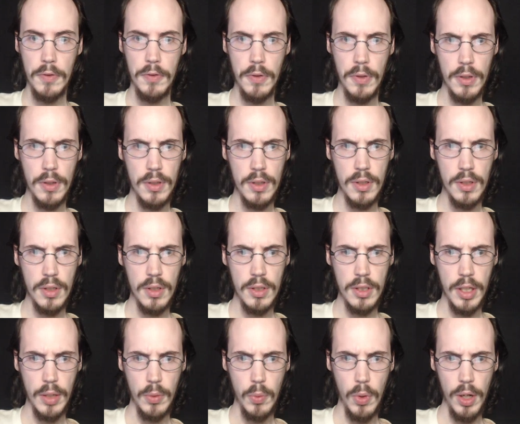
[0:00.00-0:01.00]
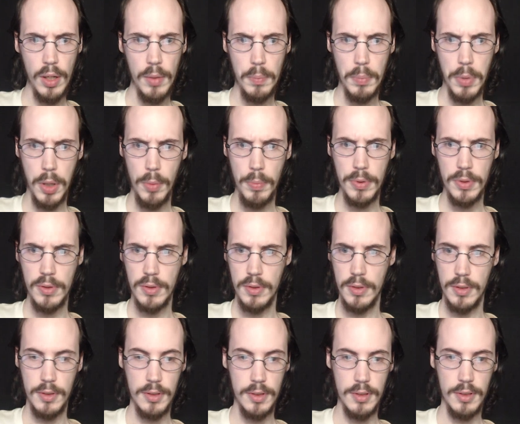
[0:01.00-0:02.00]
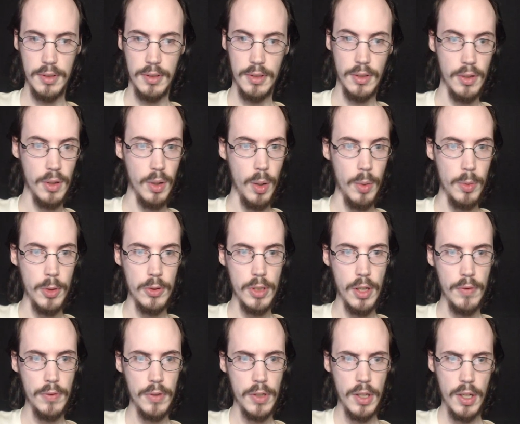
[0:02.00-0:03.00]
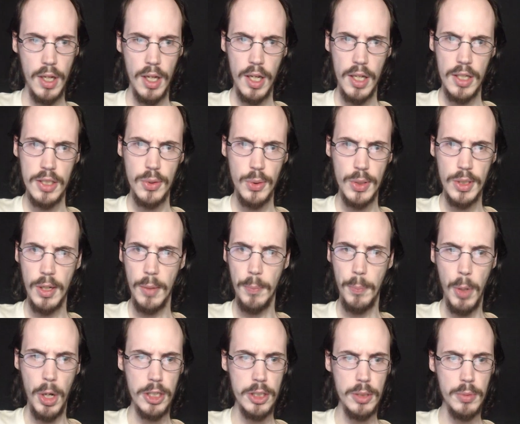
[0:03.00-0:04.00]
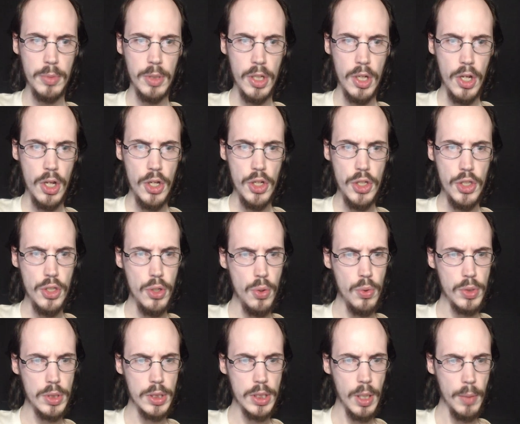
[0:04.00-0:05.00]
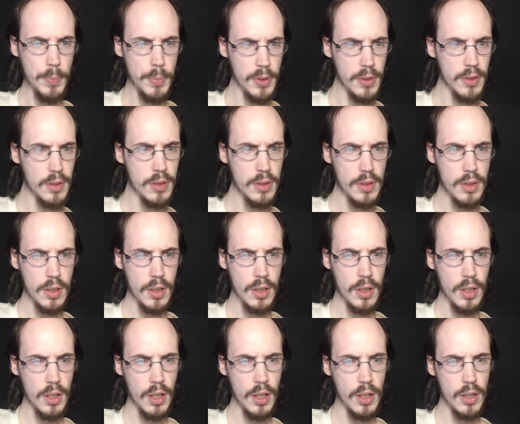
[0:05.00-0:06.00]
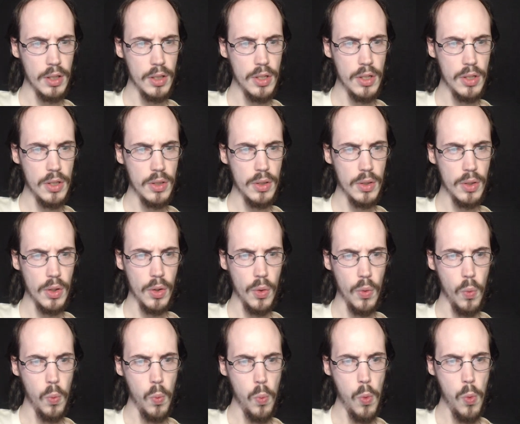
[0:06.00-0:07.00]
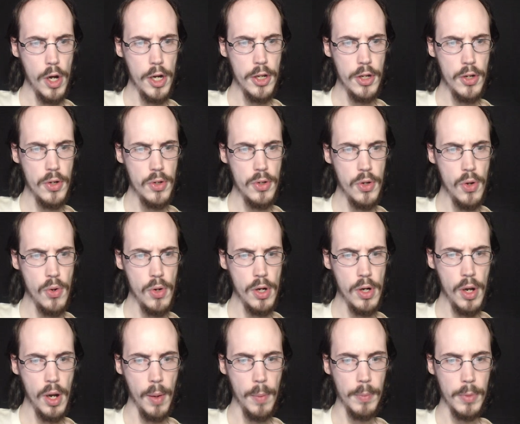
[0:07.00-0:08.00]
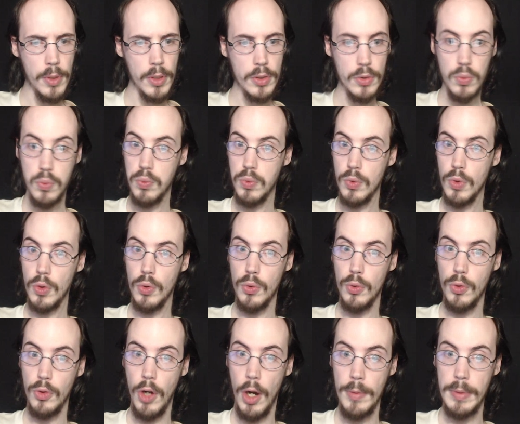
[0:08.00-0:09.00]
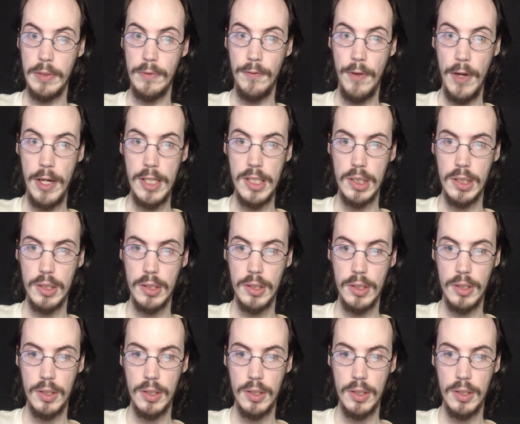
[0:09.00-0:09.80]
He's like, what? Arm goes up. So he's going to punch him. You something. What do you do to him? Grabs his face.